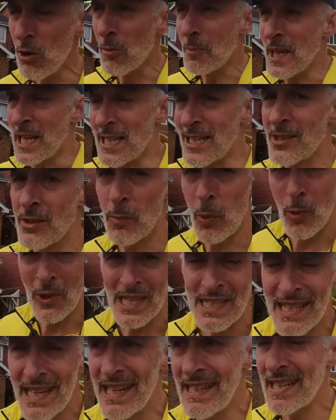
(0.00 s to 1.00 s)
little bit
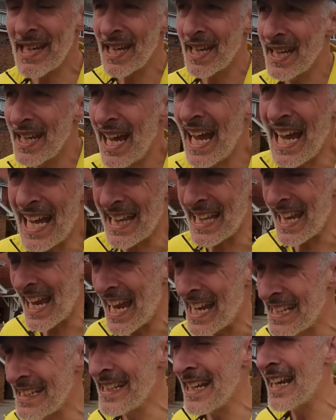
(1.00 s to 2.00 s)
disappointed at the
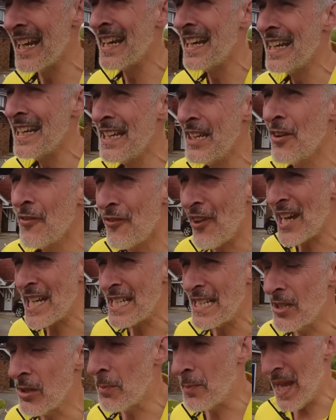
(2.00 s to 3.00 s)
end.
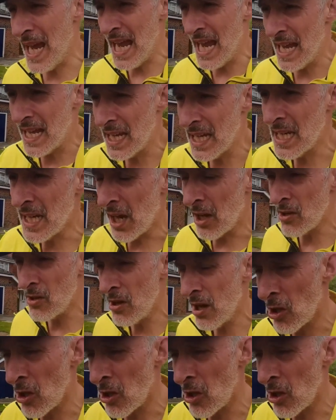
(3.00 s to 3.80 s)
Faded a bit, you know,